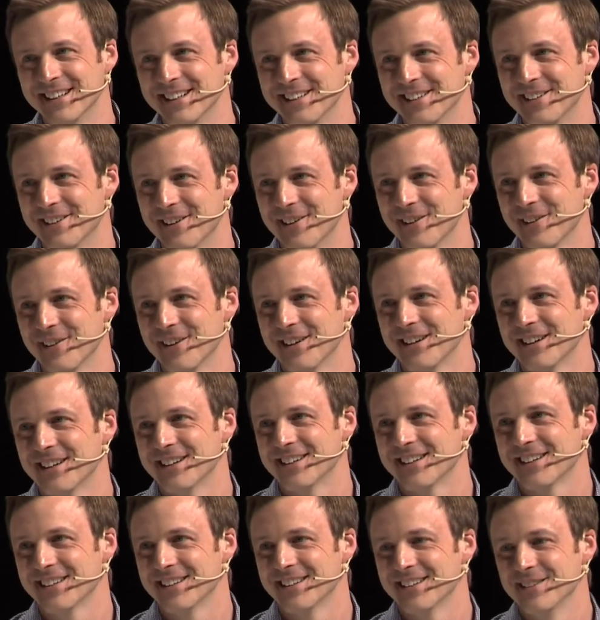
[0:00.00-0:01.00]
You know,
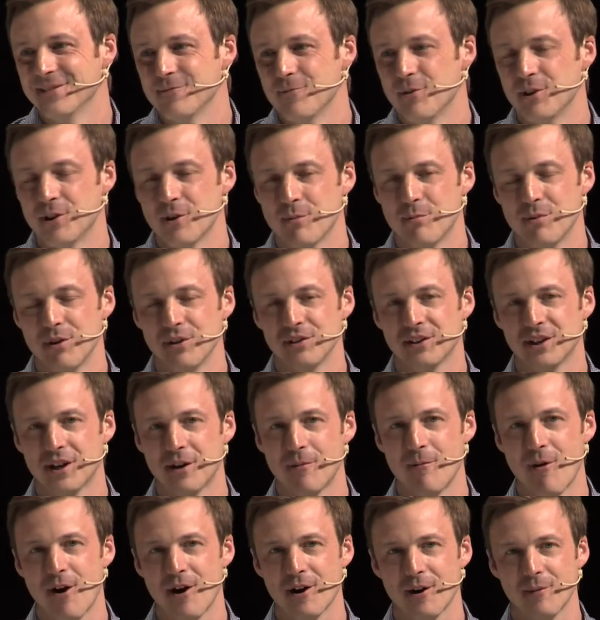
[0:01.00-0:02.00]
like when you're building a
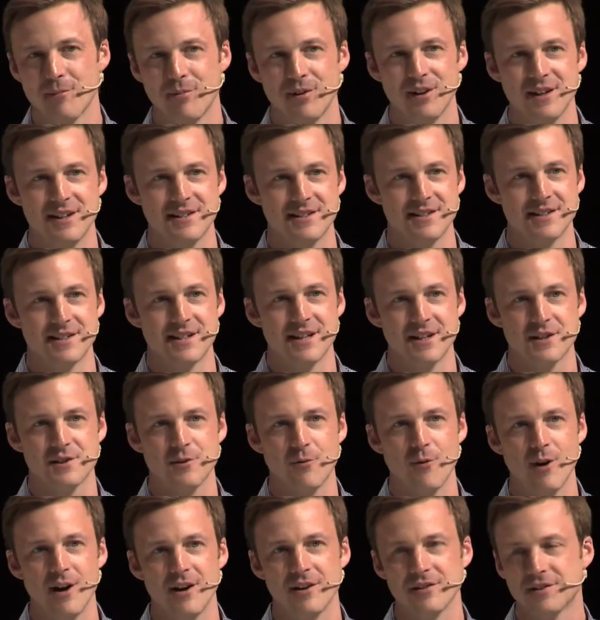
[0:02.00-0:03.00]
marketplace, it takes a
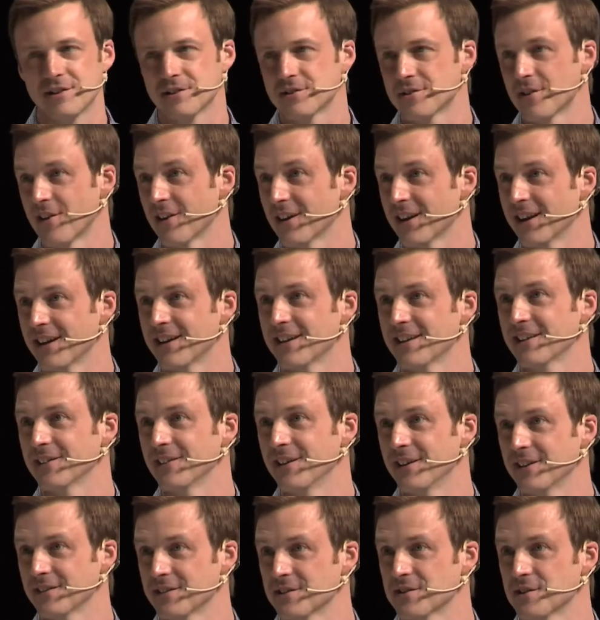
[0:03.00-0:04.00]
while to start getting
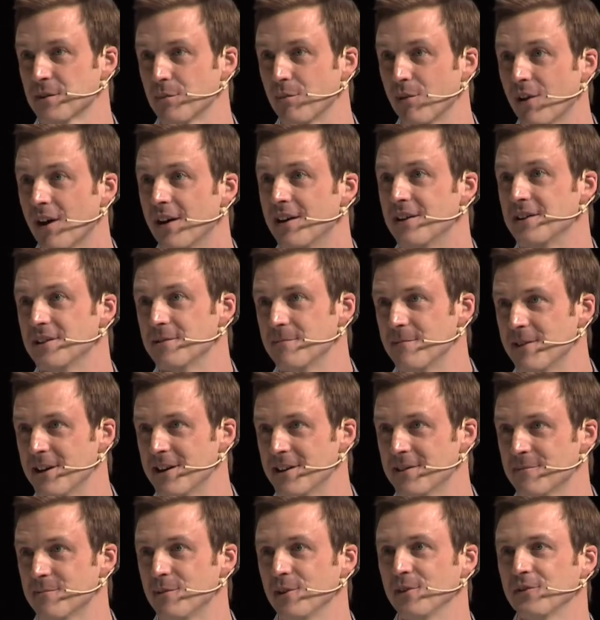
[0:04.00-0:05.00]
like the supply and
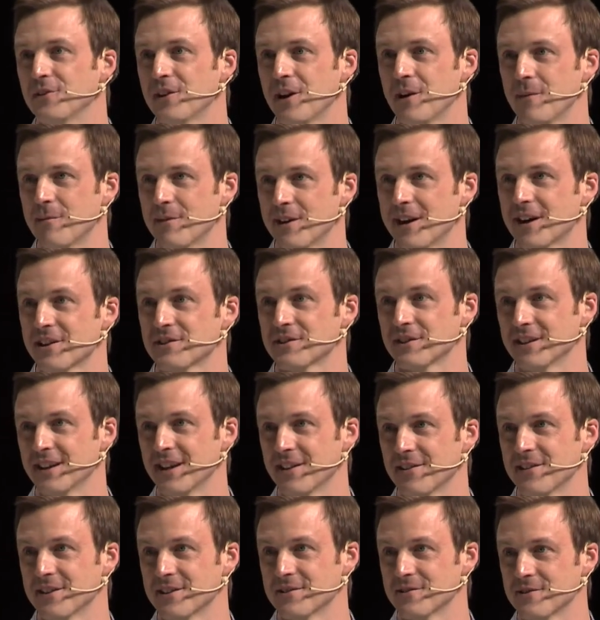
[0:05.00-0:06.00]
demand built up and actually
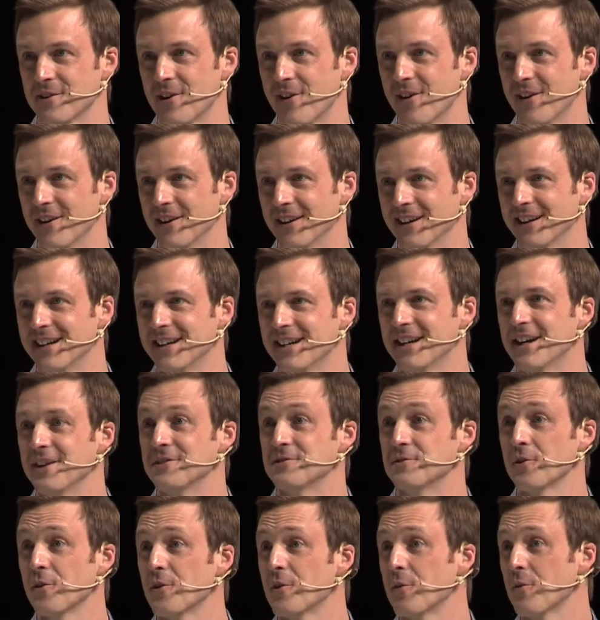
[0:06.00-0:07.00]
get things going. And
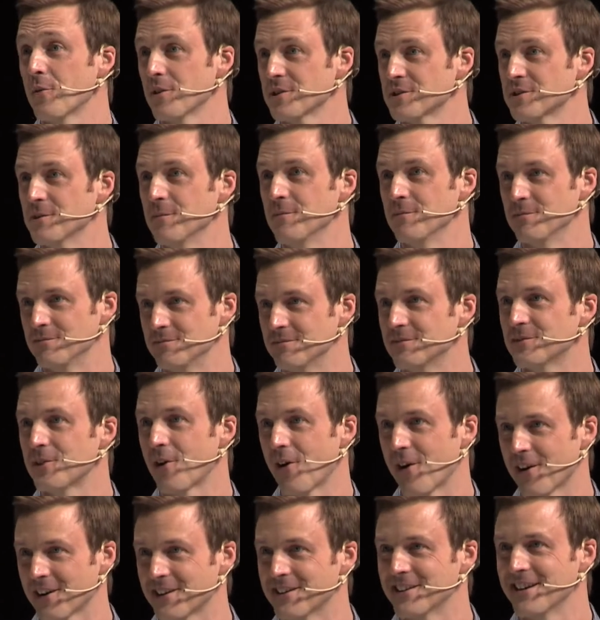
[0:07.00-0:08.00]
so there were some
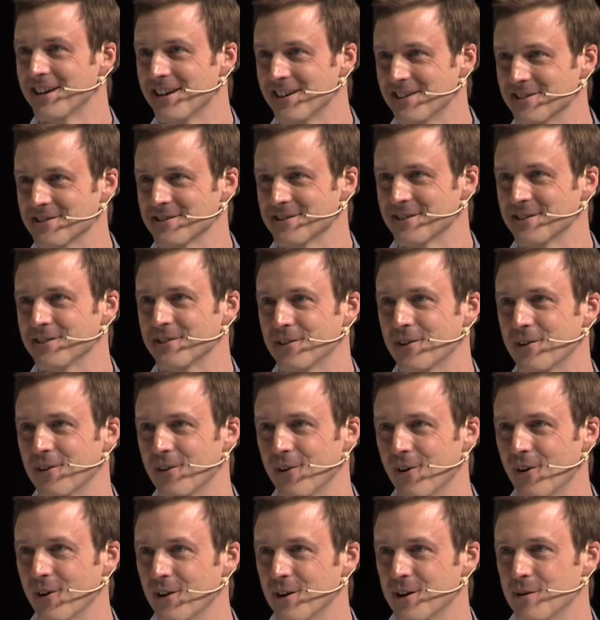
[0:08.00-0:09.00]
dark days in the
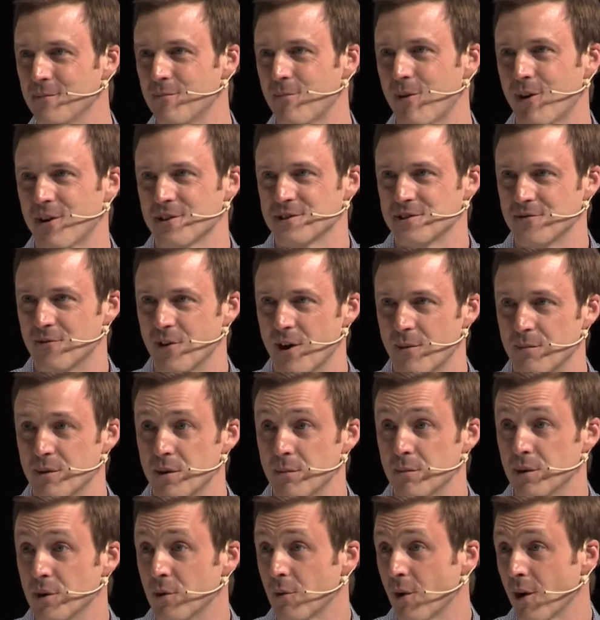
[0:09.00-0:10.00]
early parts of
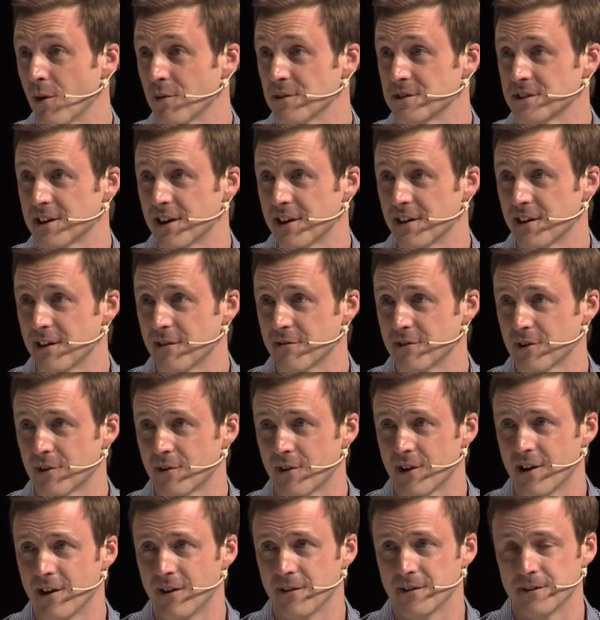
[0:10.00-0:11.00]
Airbnb where it was getting off the
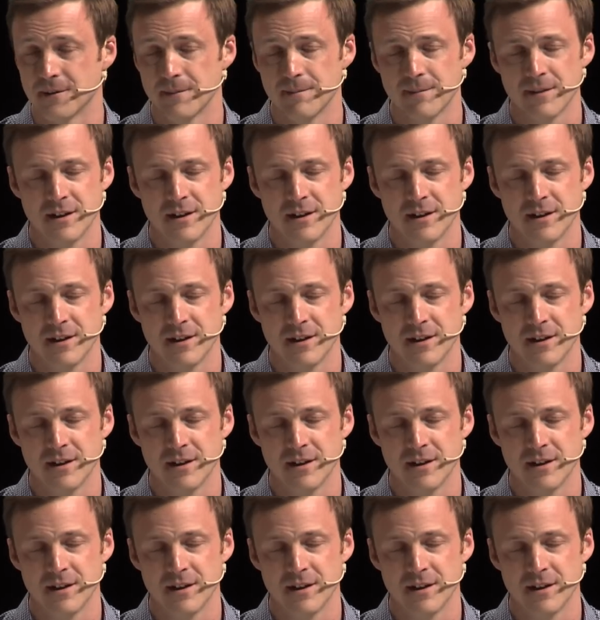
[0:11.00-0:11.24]
ground.